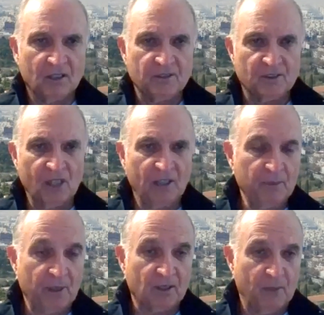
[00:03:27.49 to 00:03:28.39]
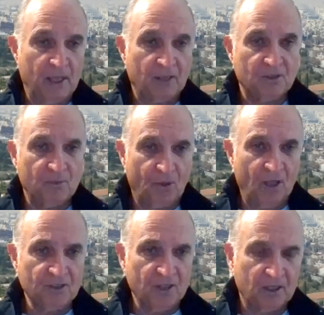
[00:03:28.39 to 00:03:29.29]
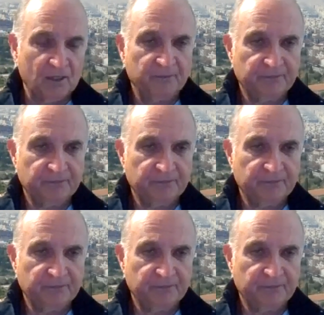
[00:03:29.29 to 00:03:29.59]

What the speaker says: the State of American Democracy project